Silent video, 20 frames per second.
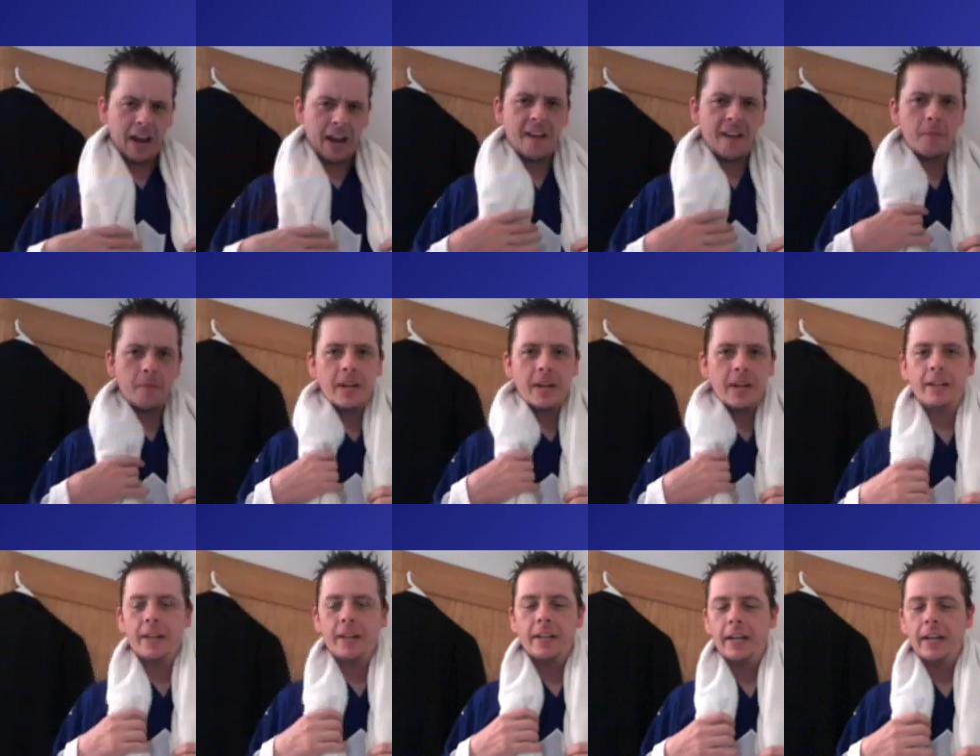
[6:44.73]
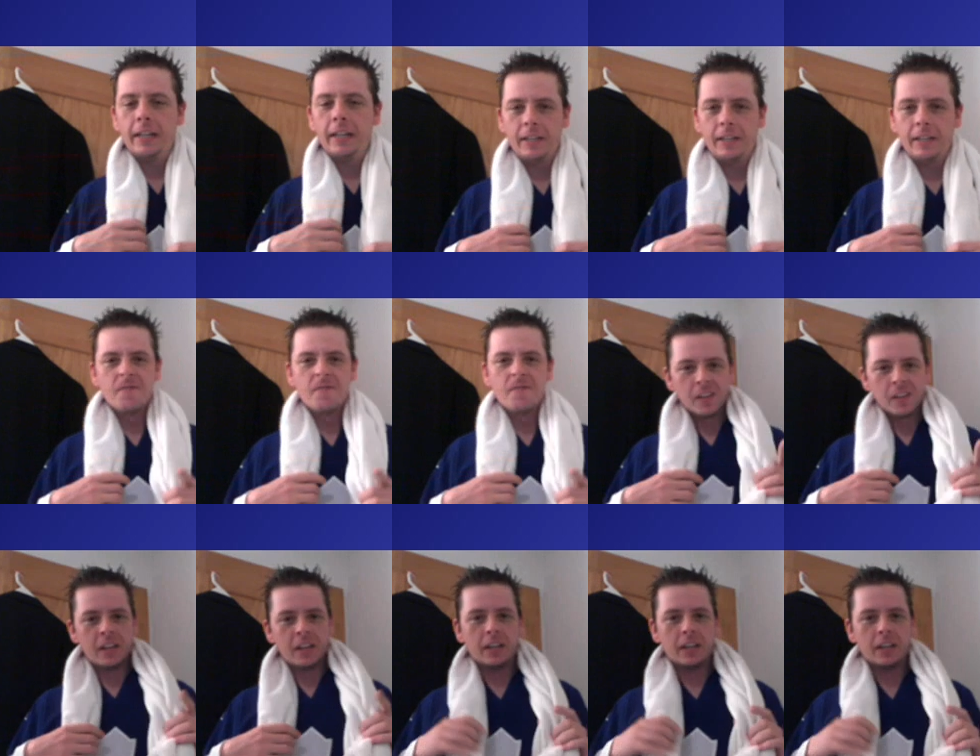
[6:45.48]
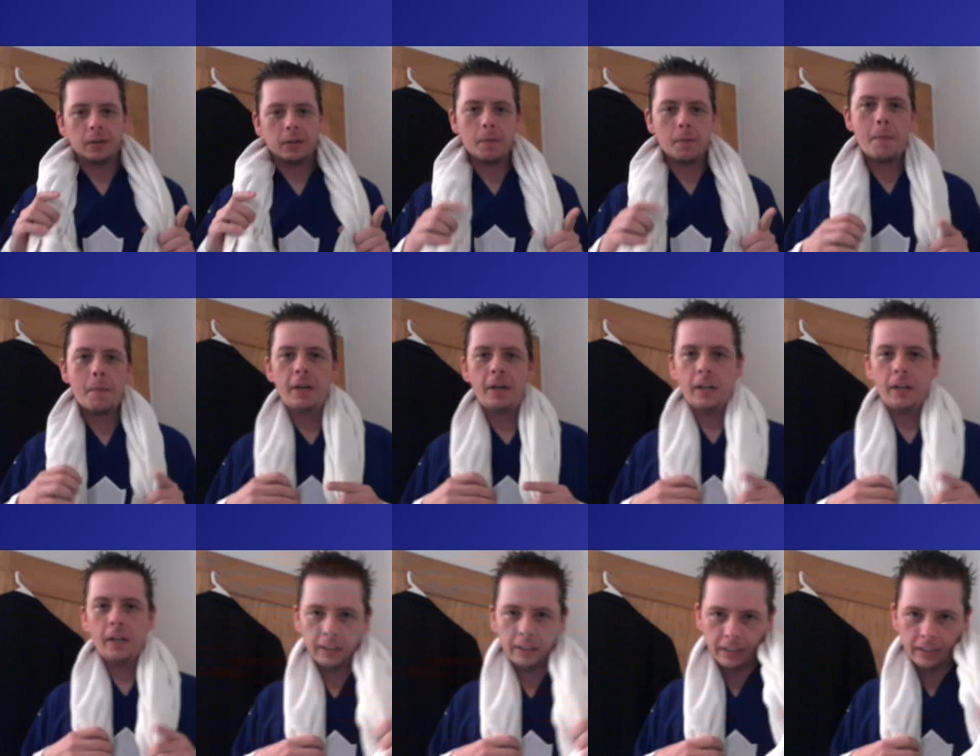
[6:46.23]
for having me, and uh, you know,
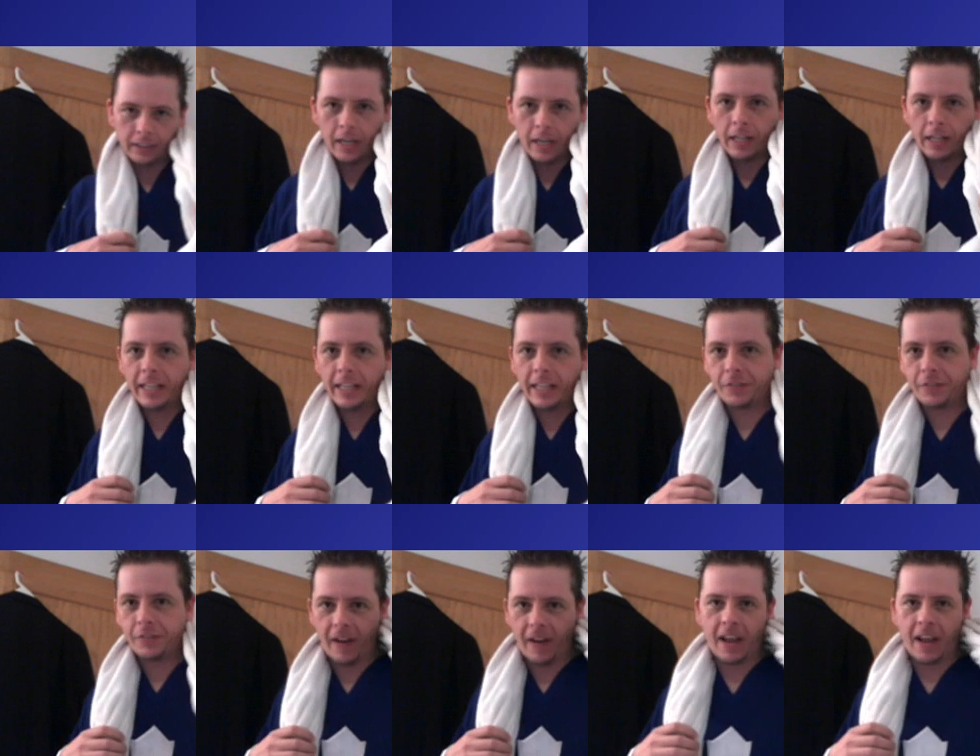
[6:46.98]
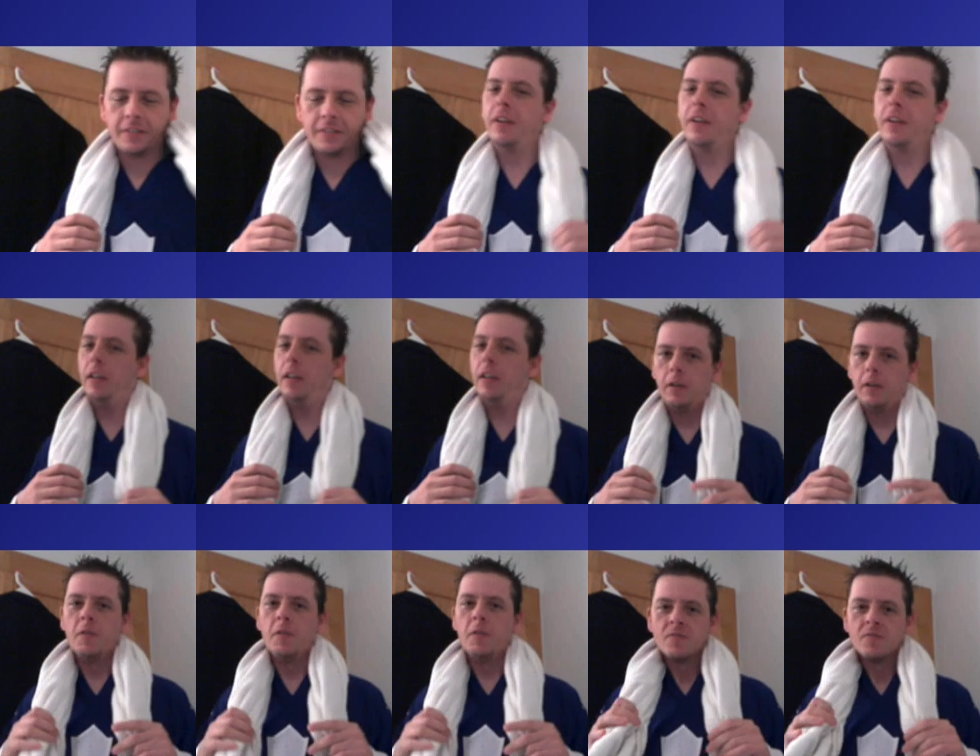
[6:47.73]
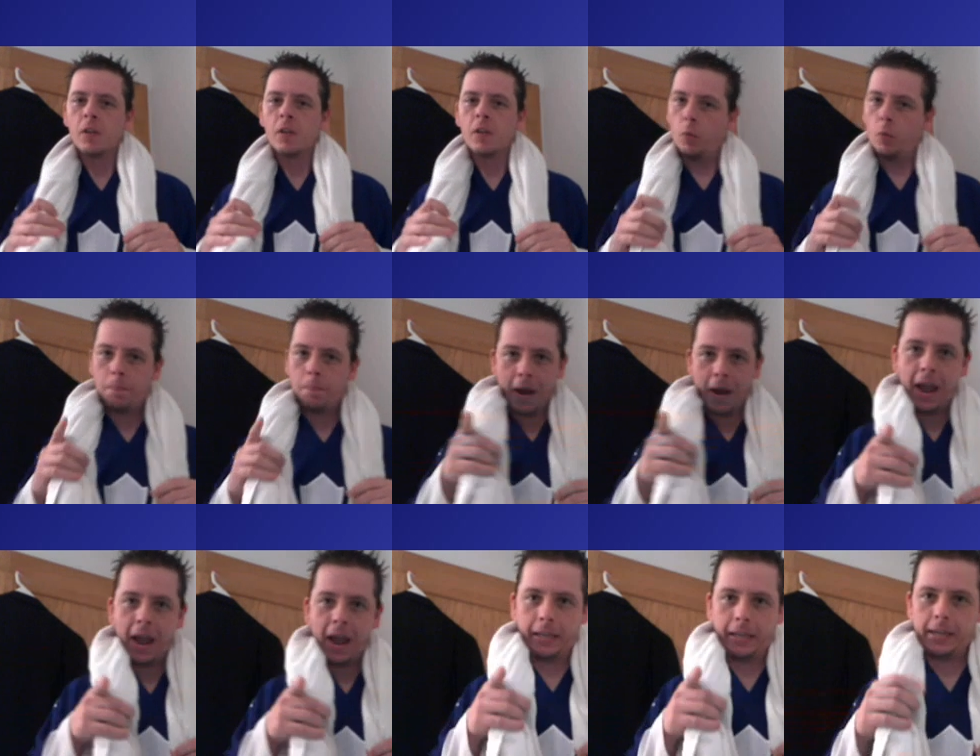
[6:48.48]
remember, Leafs fans, we're
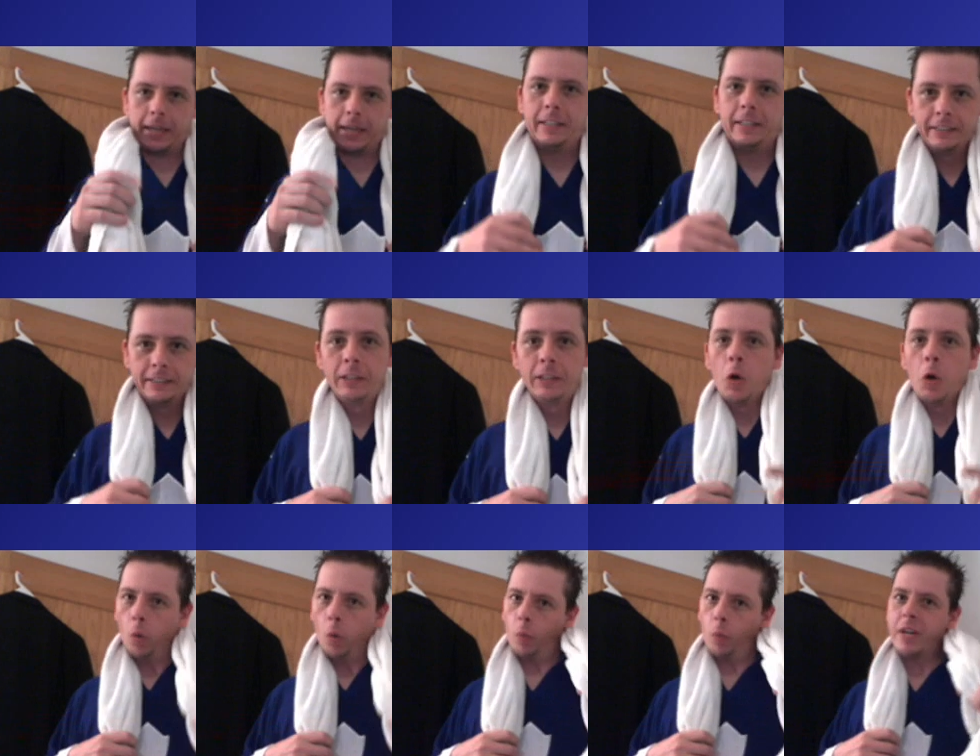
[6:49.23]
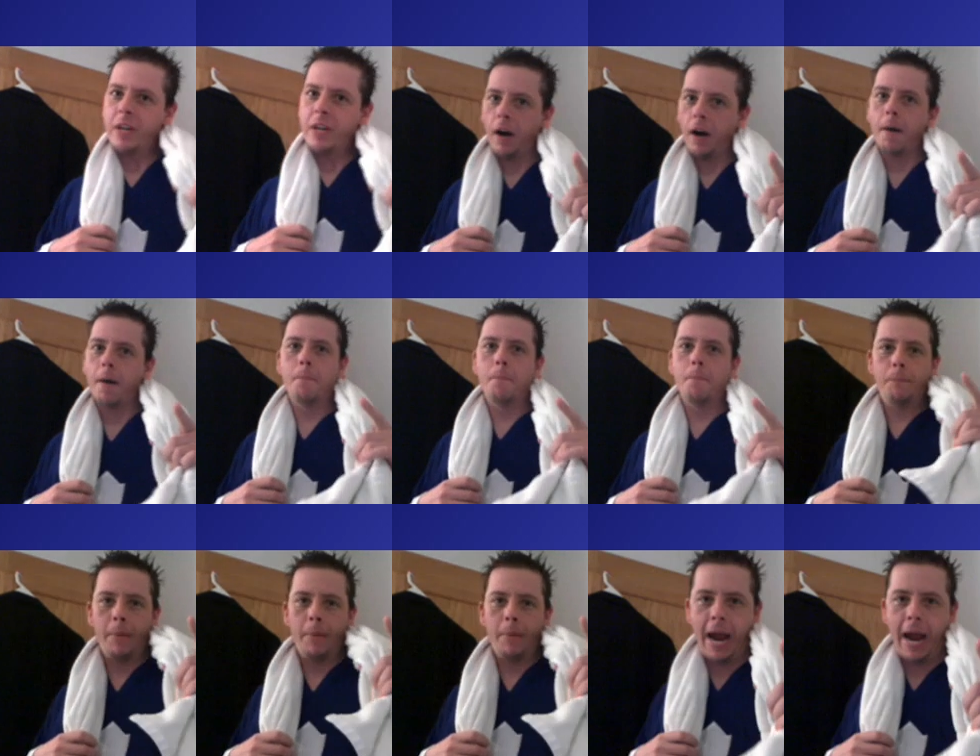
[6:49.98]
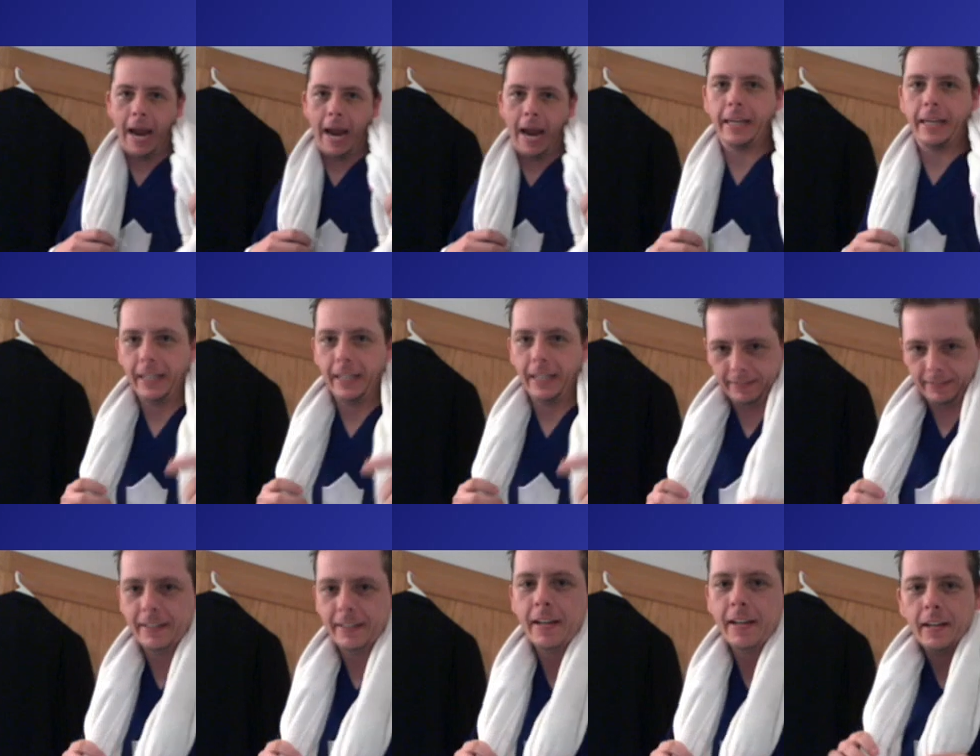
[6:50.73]
back. We are back.
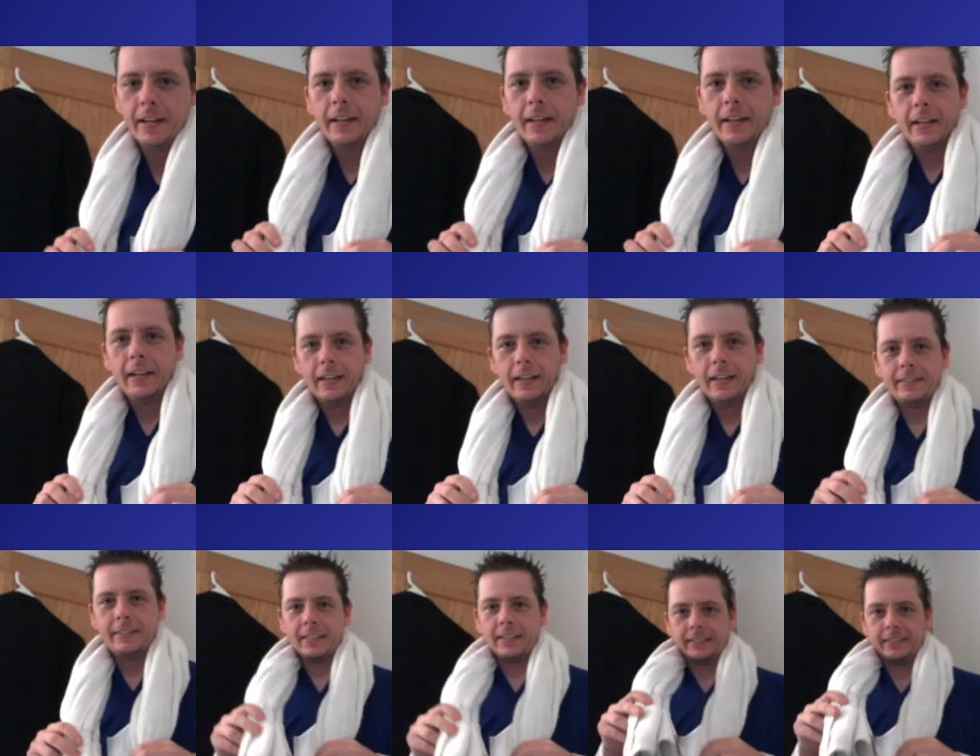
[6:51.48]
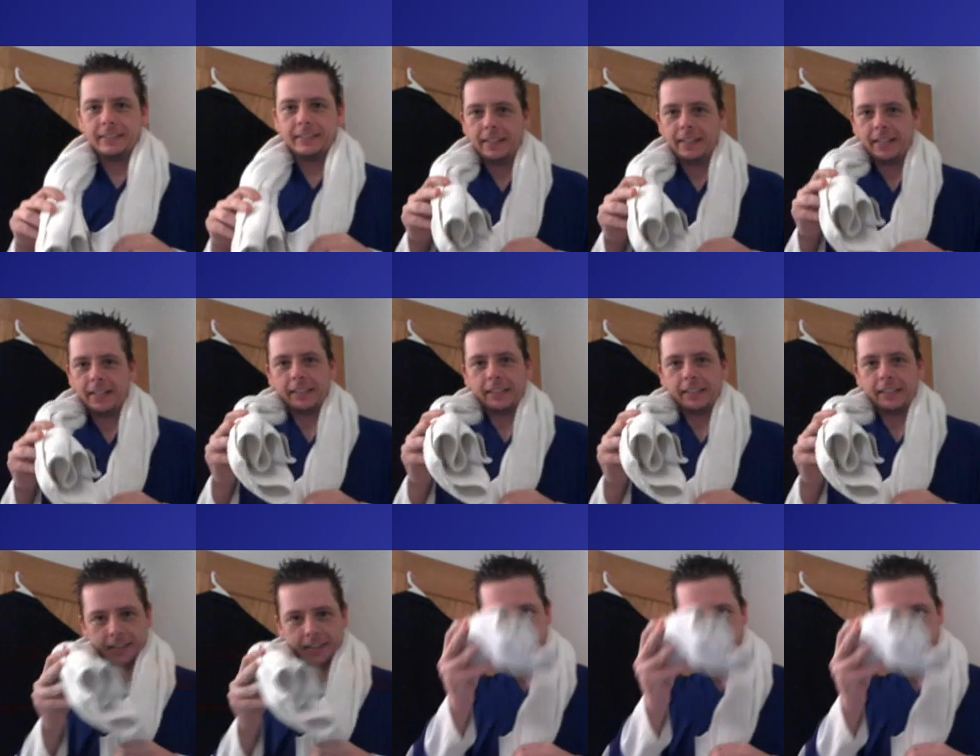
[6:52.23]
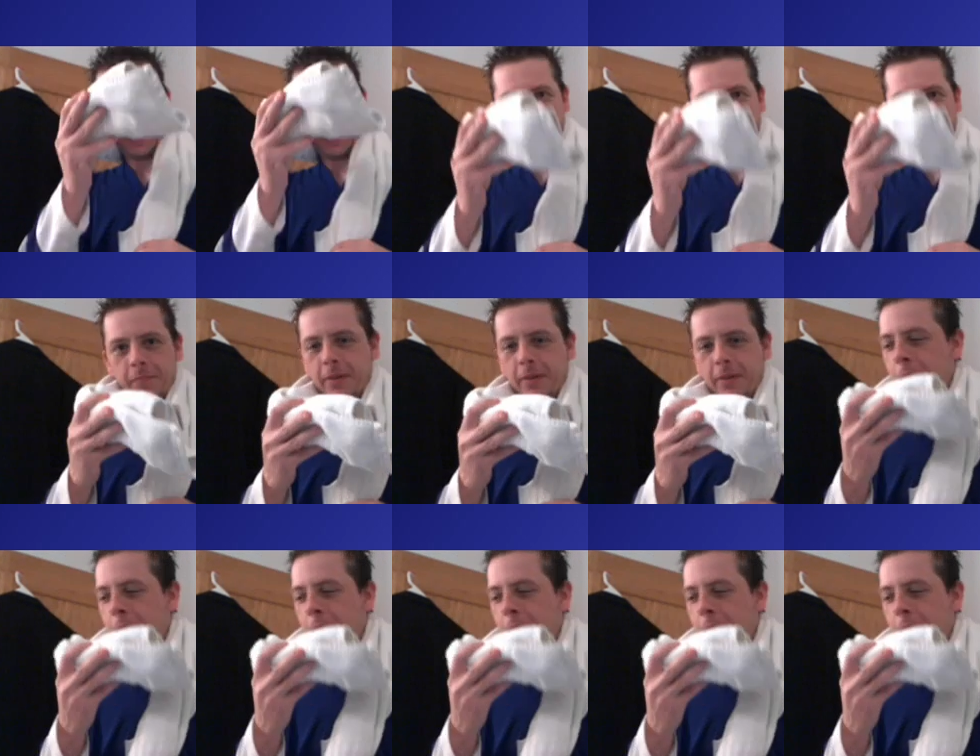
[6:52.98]
I'll talk to you later. Thanks for having